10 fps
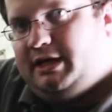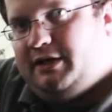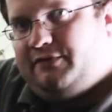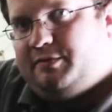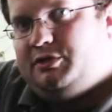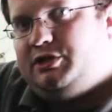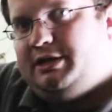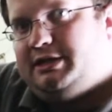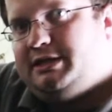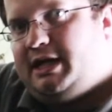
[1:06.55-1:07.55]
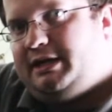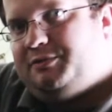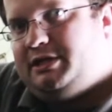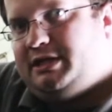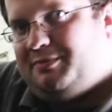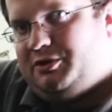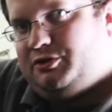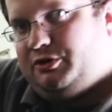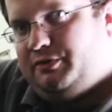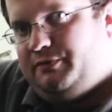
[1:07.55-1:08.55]
if the machine is not up to
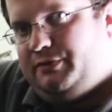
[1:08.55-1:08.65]
temperature.